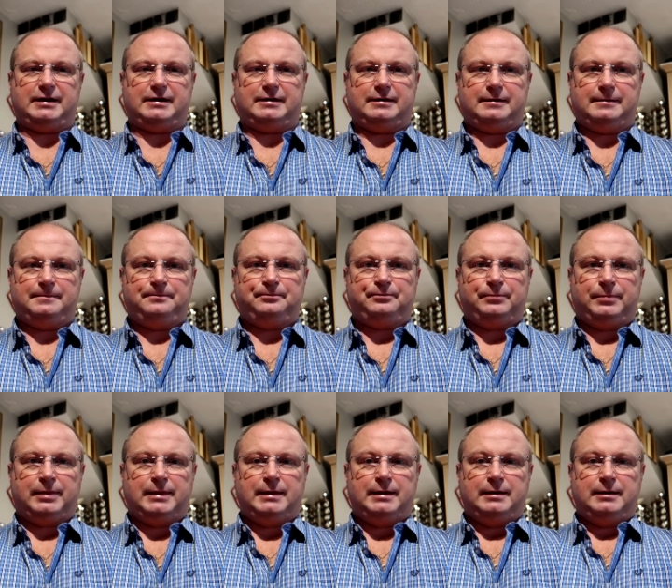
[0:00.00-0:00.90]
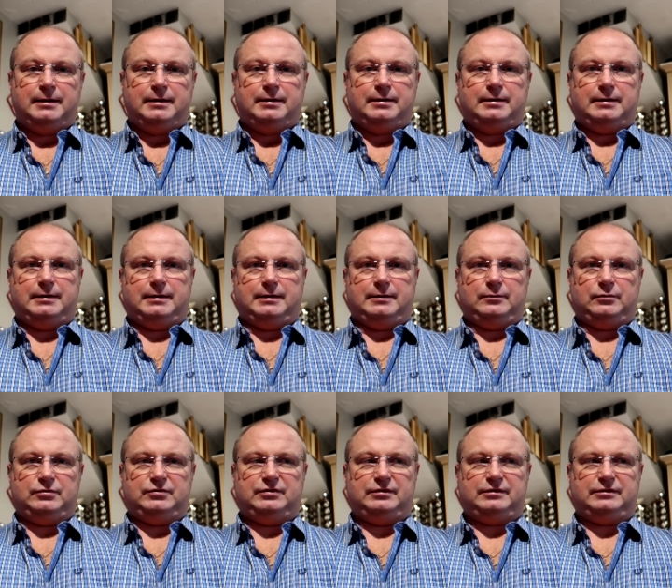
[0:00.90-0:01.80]

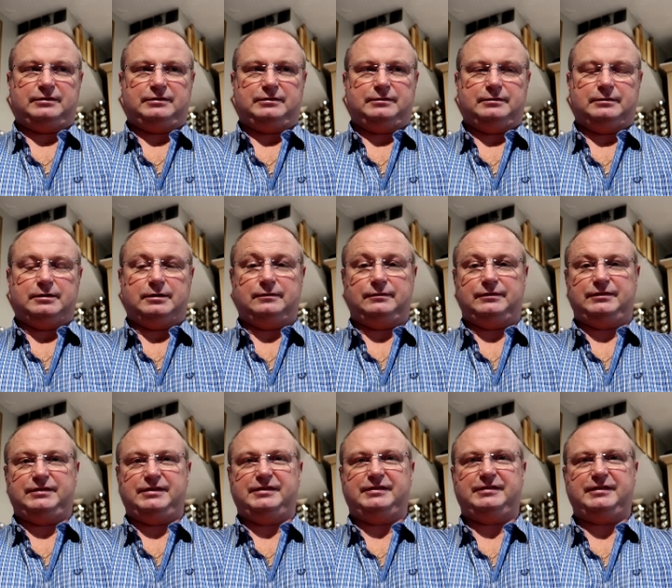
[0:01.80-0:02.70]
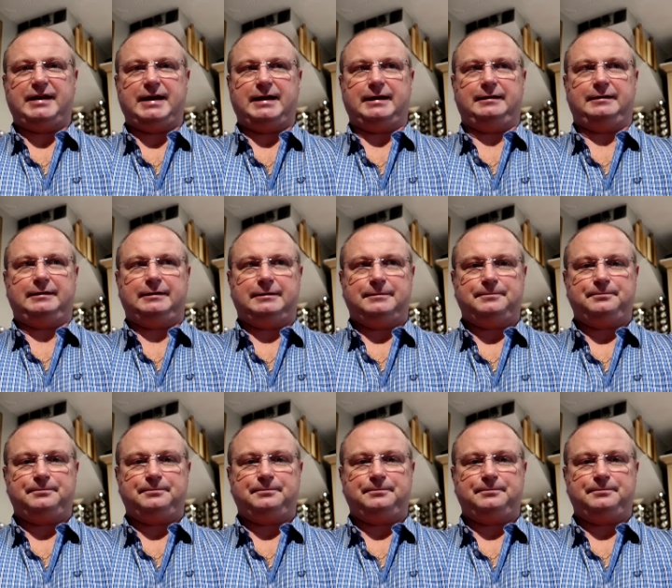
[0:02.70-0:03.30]
um, which is obviously sad.